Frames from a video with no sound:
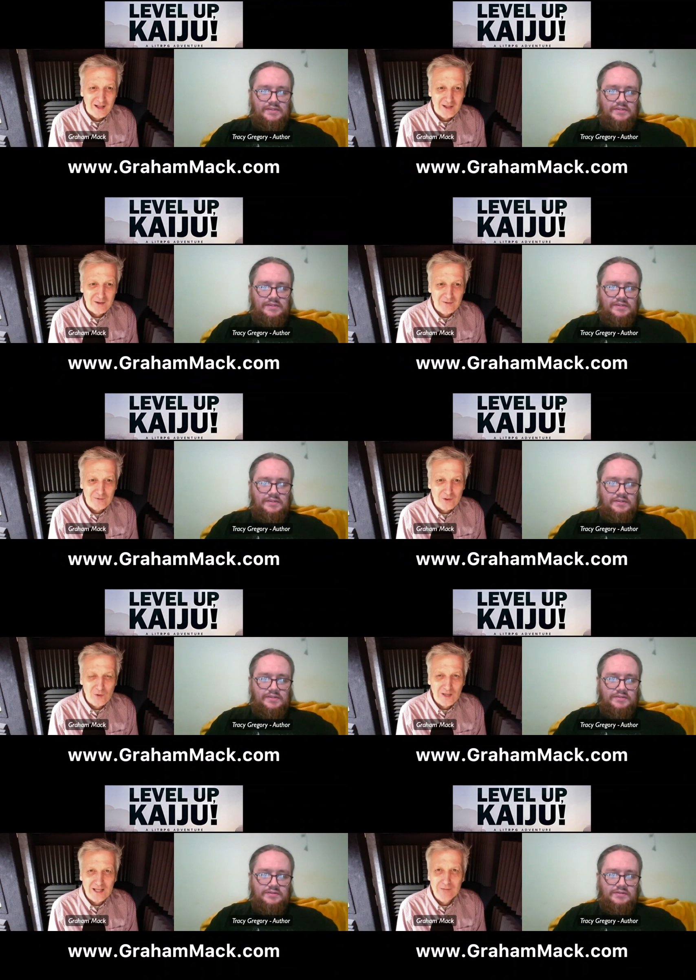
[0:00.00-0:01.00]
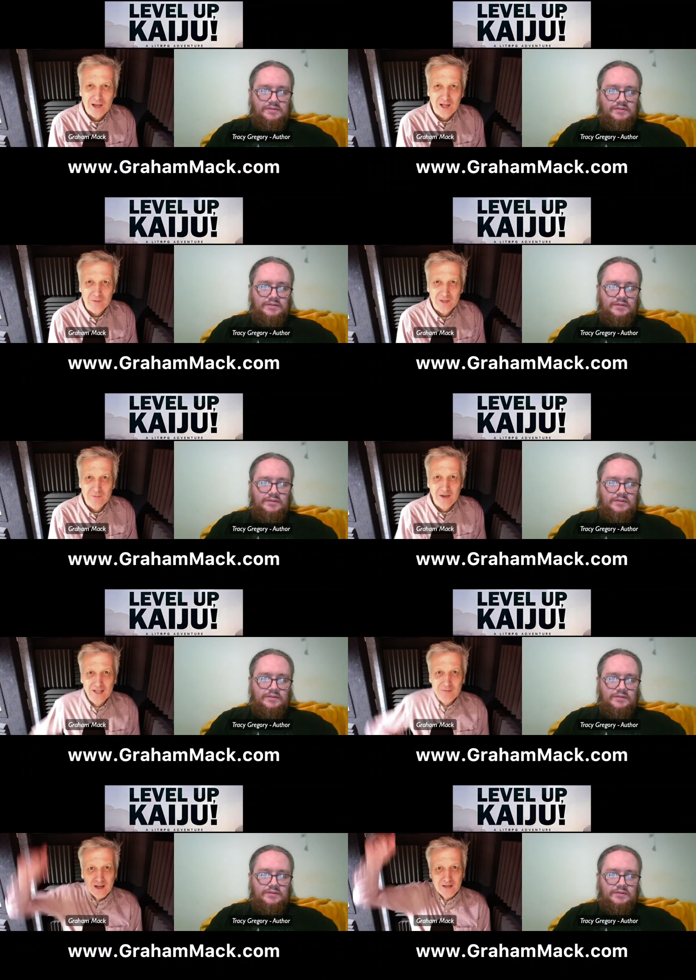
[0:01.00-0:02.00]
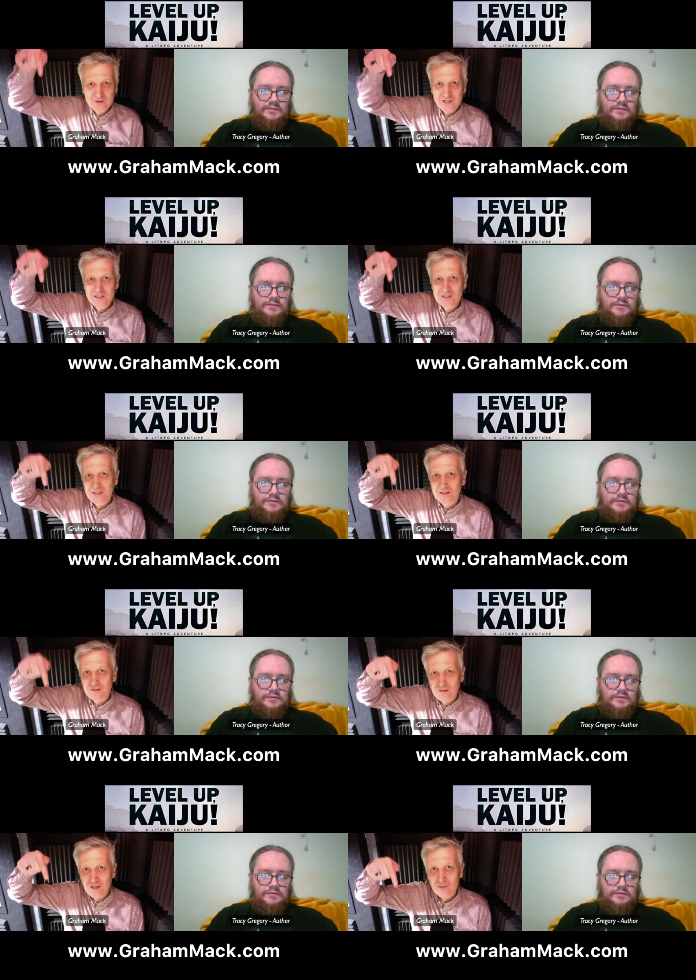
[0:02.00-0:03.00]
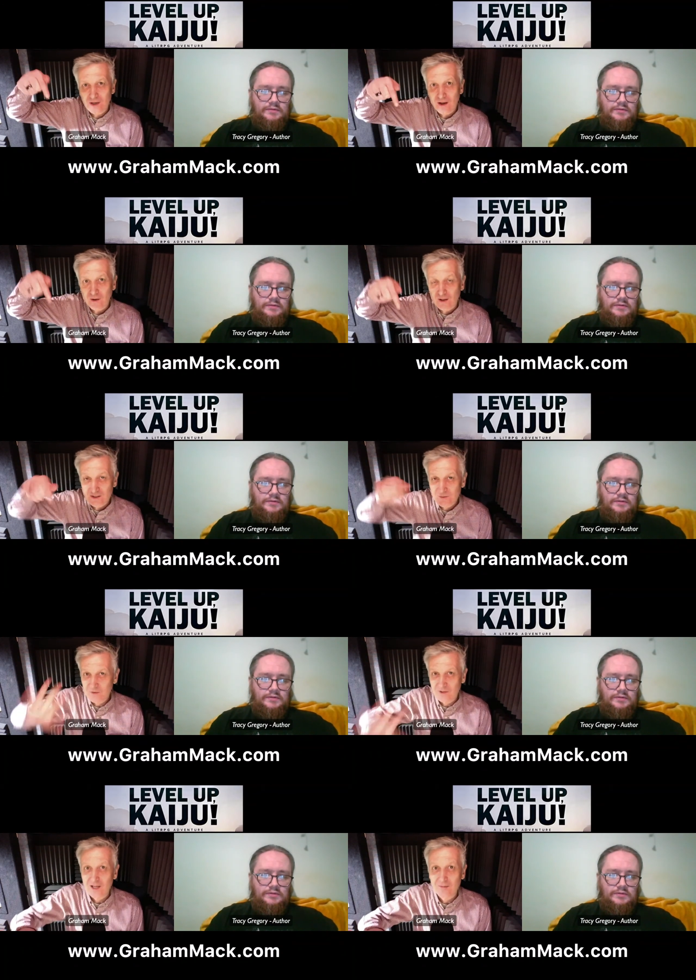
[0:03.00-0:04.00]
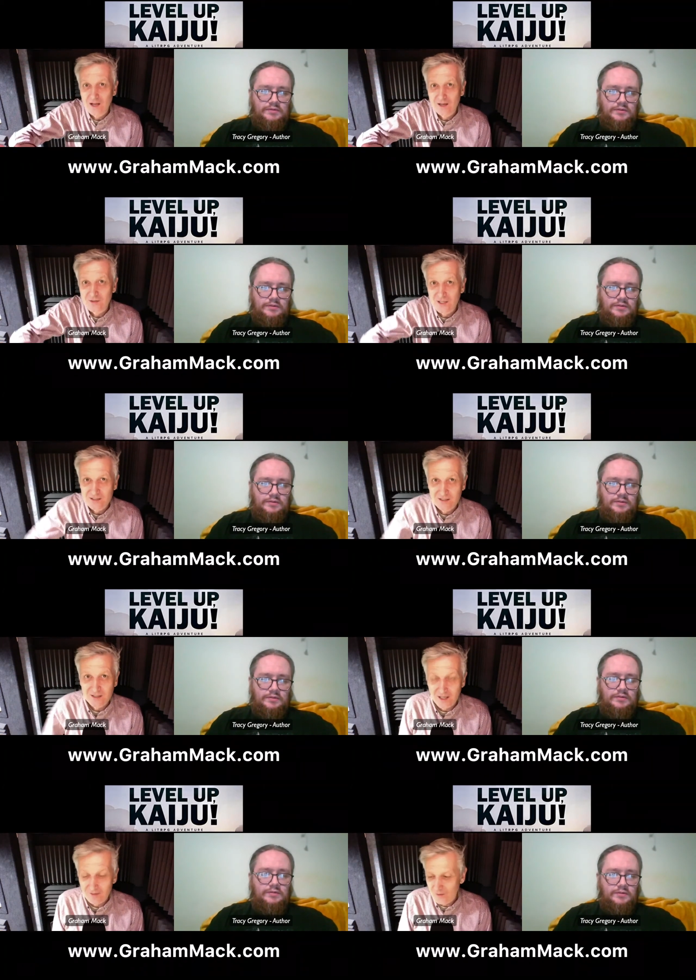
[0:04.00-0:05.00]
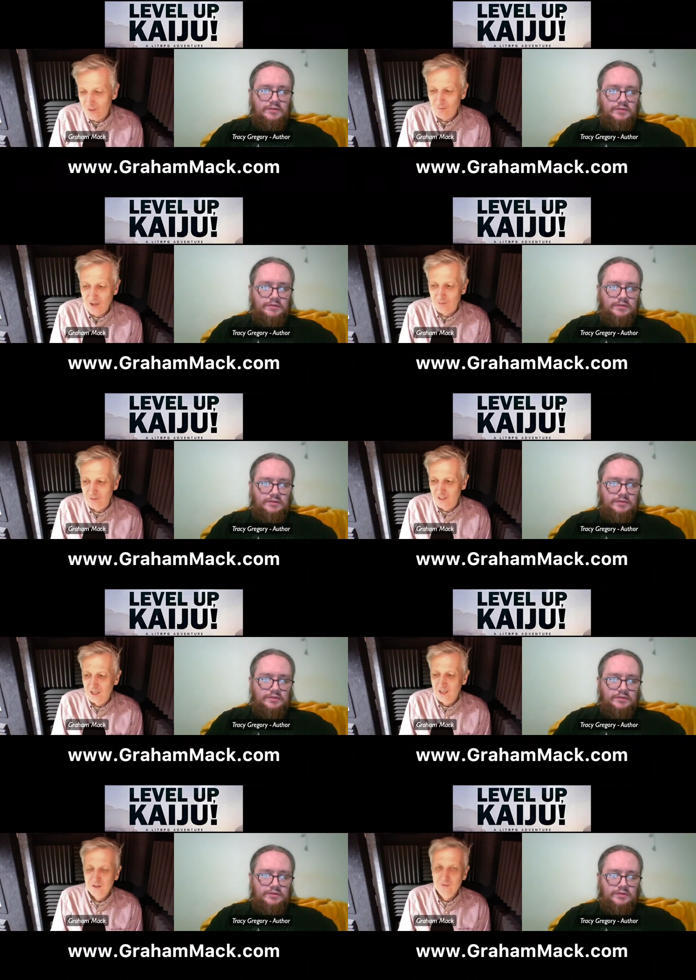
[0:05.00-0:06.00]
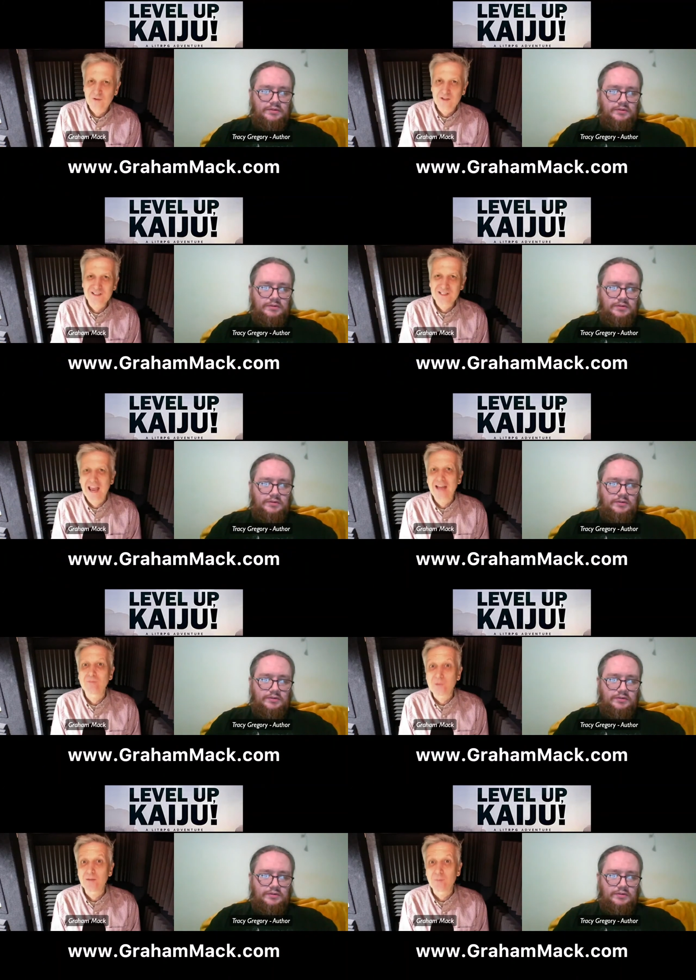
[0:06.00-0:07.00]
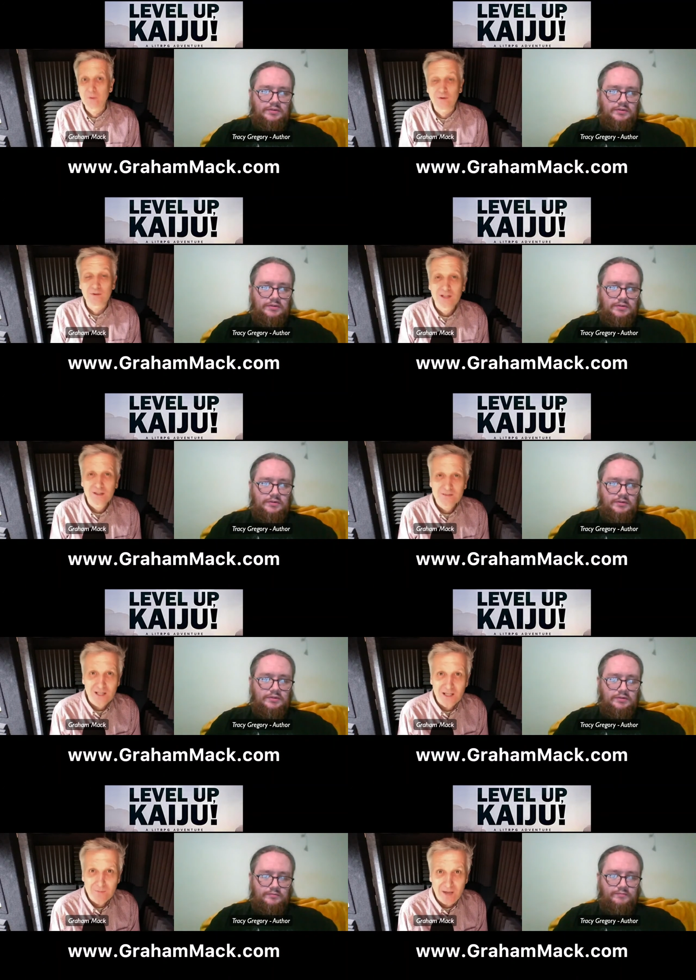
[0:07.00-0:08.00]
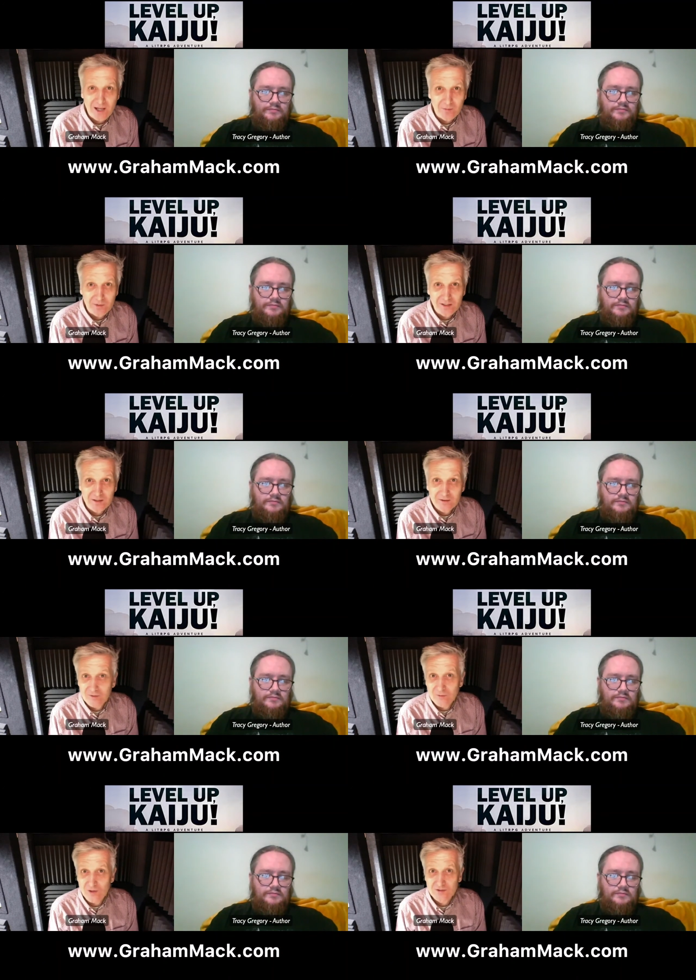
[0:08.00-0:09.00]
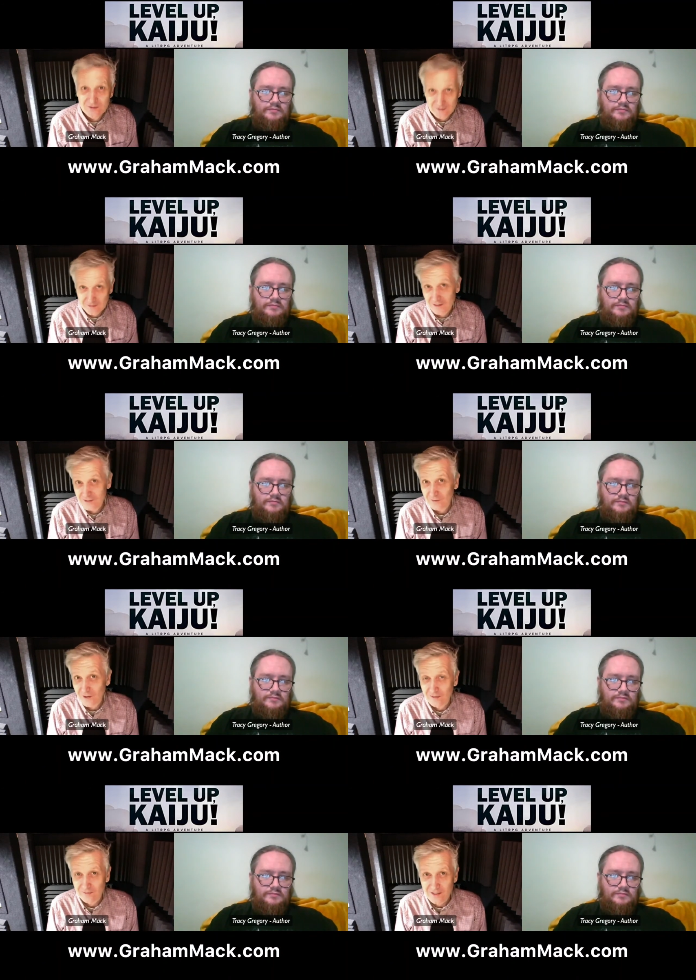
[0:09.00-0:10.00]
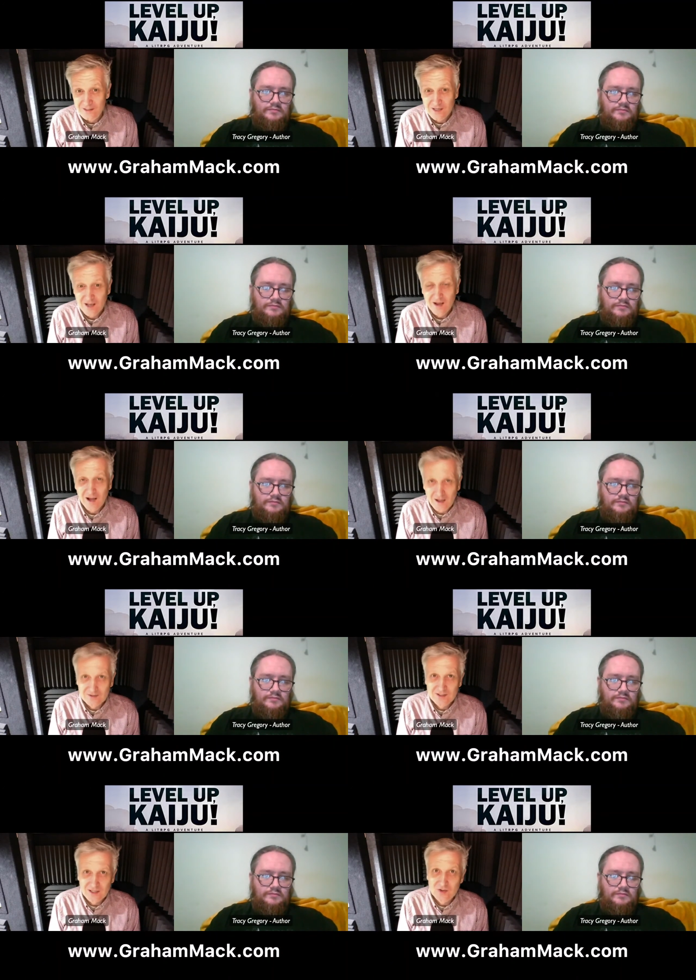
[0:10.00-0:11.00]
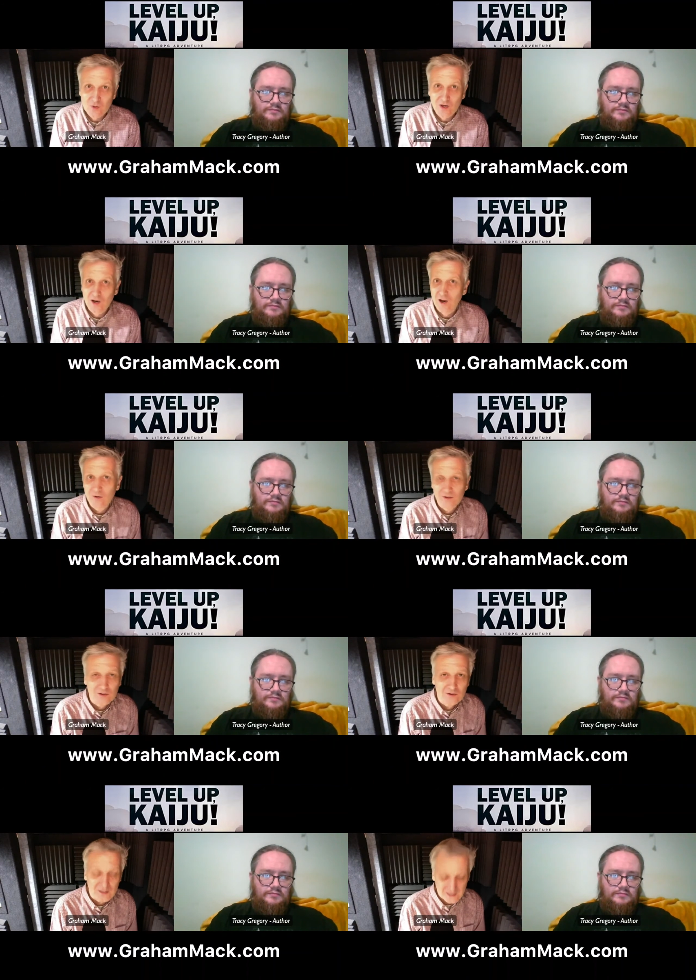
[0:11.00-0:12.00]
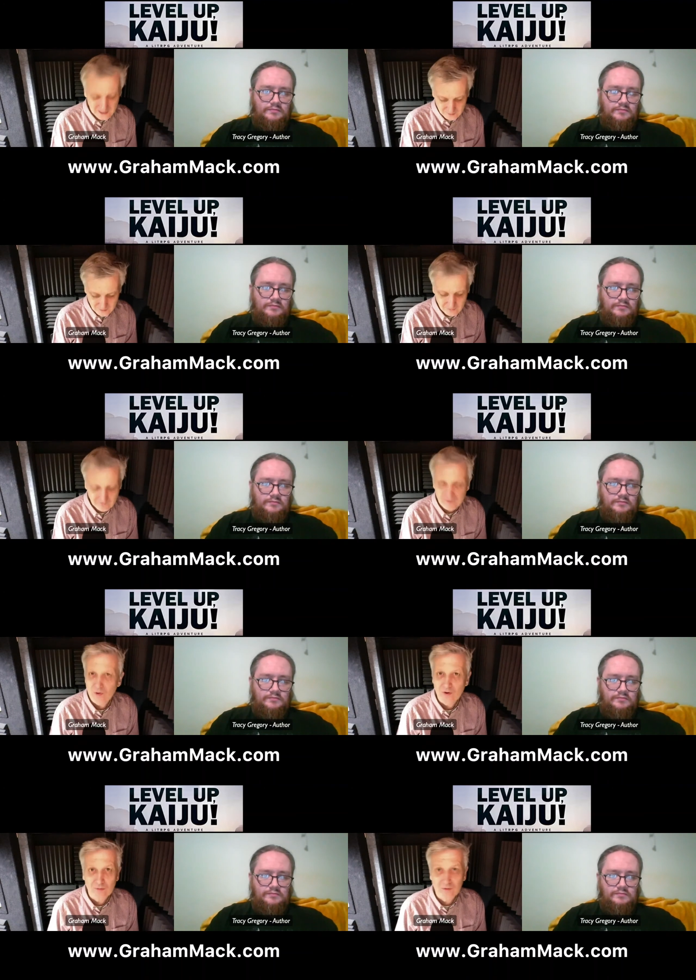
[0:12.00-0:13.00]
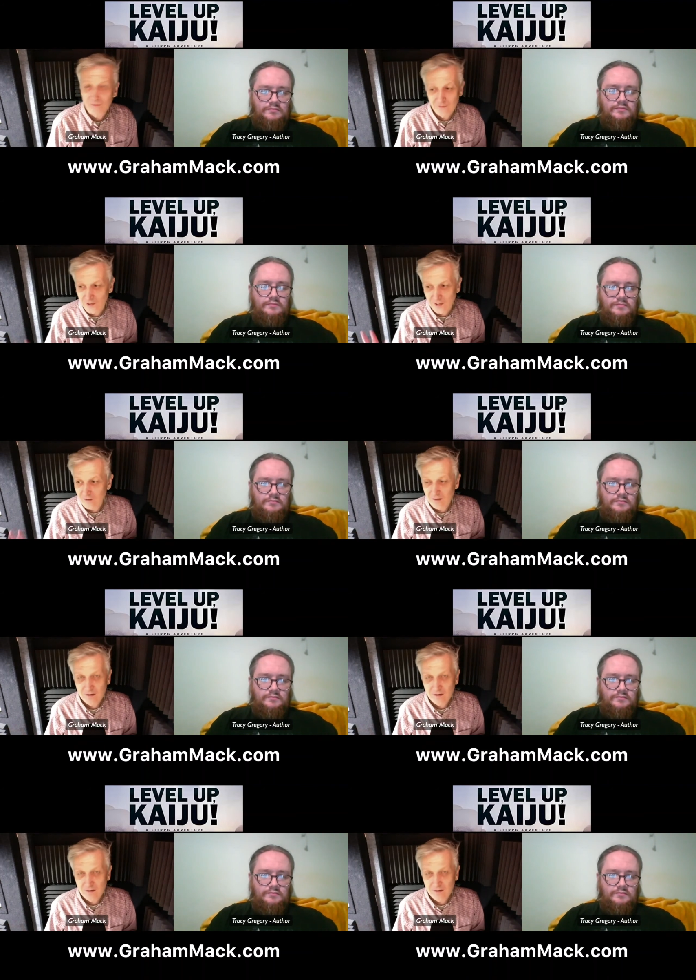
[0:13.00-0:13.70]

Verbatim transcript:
Speaker 1: If you email me, and my email address is in the thing below, I'll just put the email address in there. If you email me, the first 10 people to email me who've watched this far of this, I'll send you a code and you can download it from Audible for free.